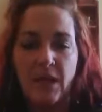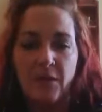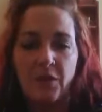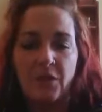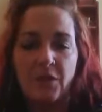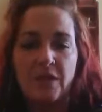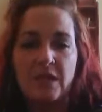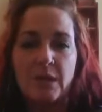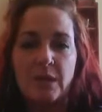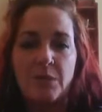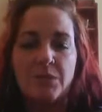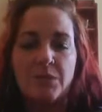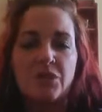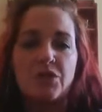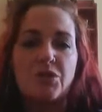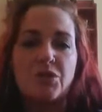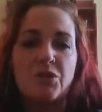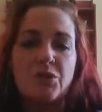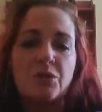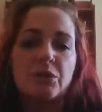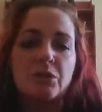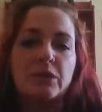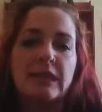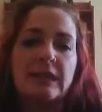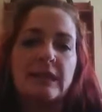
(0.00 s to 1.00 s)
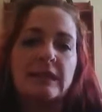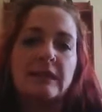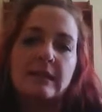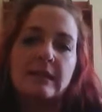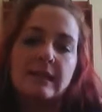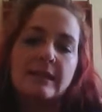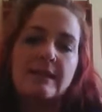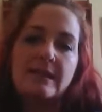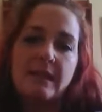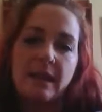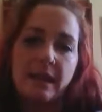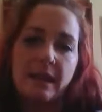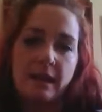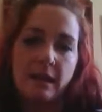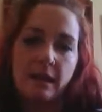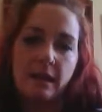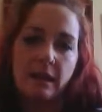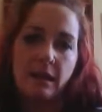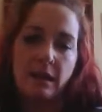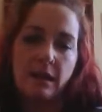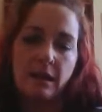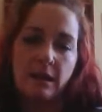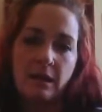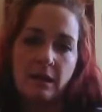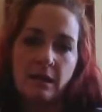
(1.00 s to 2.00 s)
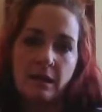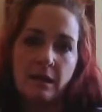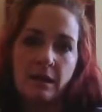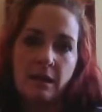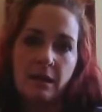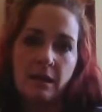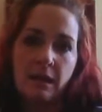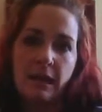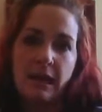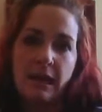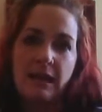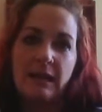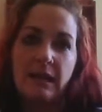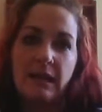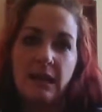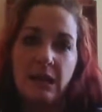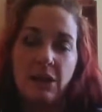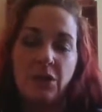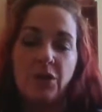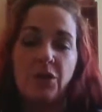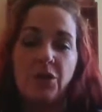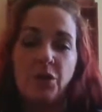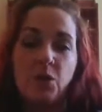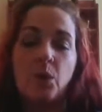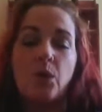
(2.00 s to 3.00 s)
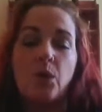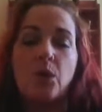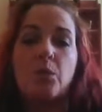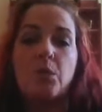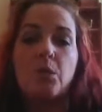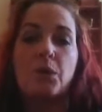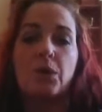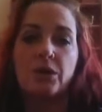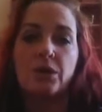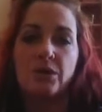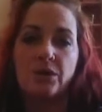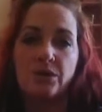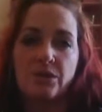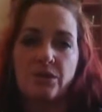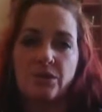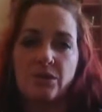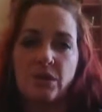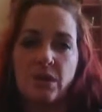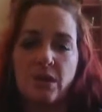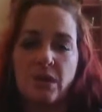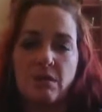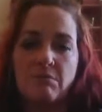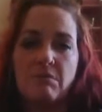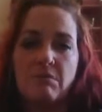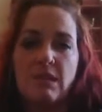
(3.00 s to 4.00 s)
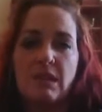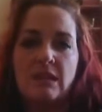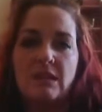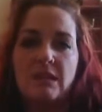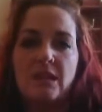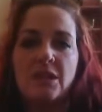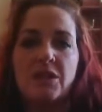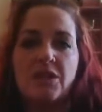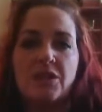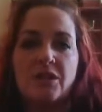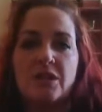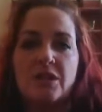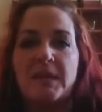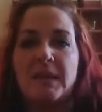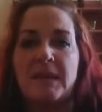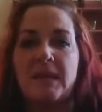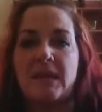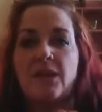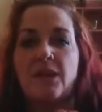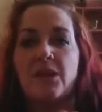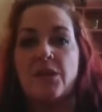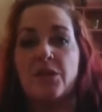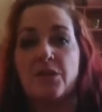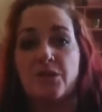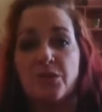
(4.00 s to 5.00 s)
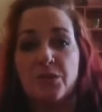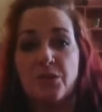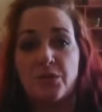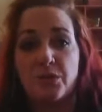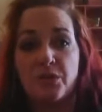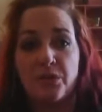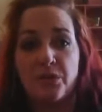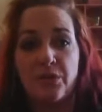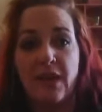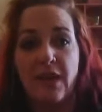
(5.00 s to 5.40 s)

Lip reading: For someone to truly listen and hear your words means that you're speaking your truth.